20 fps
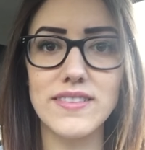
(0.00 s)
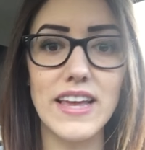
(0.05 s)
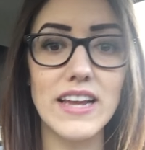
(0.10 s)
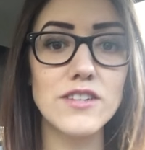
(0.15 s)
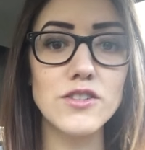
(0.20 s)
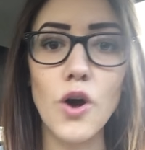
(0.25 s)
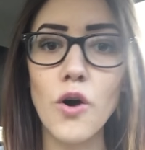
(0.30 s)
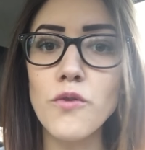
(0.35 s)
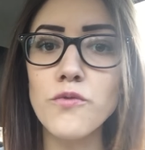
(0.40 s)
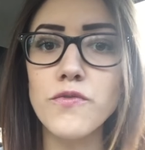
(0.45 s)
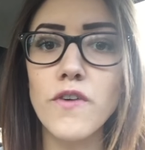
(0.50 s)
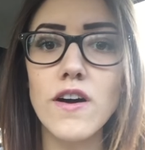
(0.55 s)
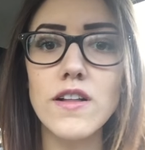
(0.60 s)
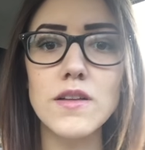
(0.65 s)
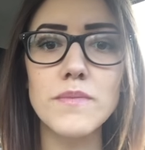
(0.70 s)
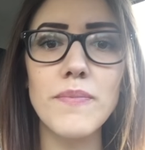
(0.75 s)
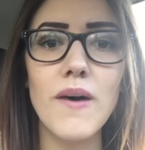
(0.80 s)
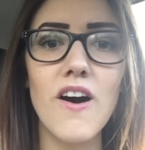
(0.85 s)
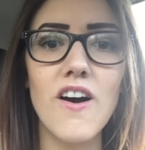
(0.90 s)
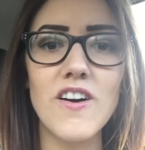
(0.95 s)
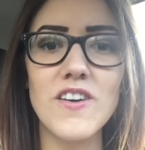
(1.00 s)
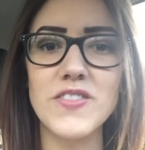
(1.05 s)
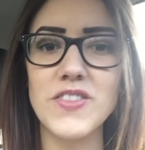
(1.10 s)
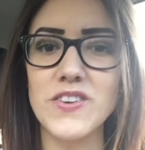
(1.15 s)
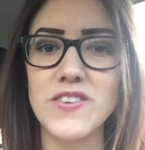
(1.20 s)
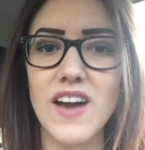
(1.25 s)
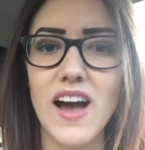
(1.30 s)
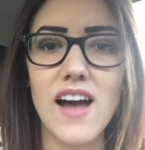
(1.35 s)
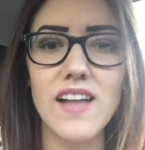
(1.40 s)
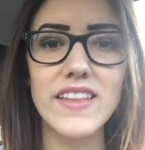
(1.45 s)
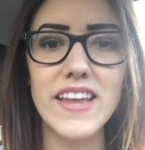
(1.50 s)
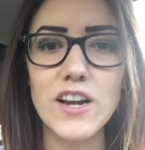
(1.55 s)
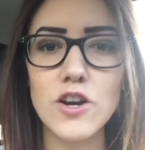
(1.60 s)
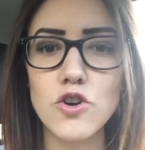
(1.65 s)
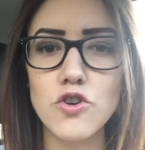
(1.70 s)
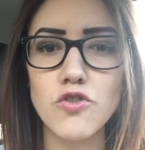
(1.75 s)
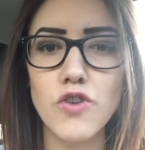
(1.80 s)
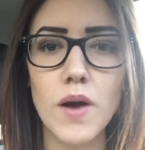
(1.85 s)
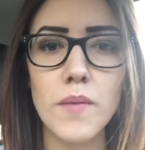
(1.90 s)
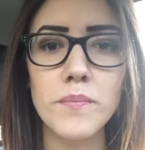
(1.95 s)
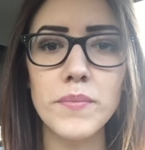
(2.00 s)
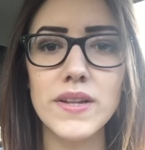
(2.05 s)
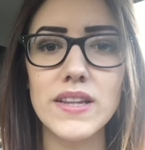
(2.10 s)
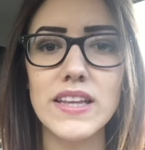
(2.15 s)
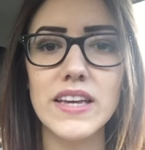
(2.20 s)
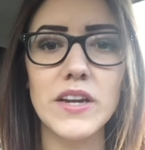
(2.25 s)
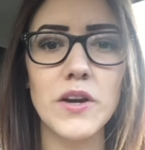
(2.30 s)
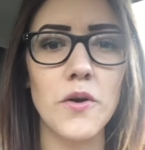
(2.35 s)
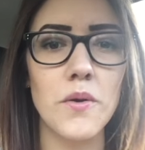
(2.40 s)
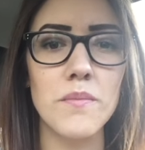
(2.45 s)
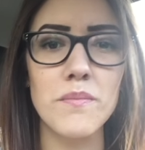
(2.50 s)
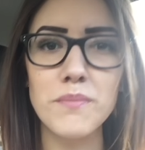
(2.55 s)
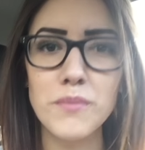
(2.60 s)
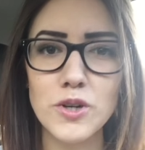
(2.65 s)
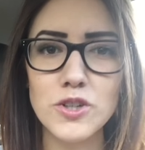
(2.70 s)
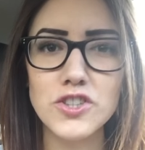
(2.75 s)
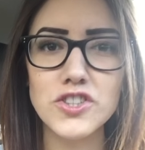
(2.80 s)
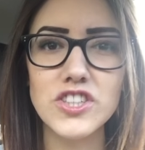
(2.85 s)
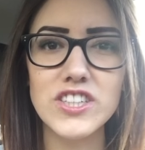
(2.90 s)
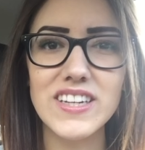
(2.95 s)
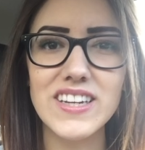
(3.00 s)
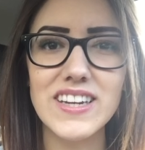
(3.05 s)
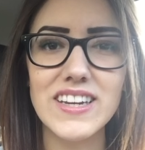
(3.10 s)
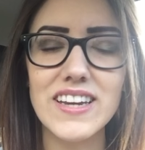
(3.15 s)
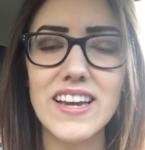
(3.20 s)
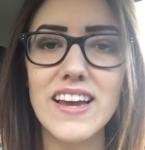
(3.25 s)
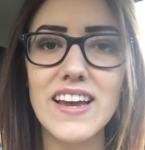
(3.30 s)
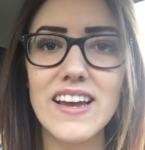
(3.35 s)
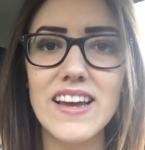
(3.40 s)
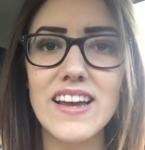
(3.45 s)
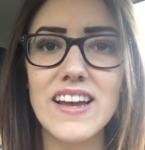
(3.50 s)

They don't fall apart. They're not like crumbly or mushy.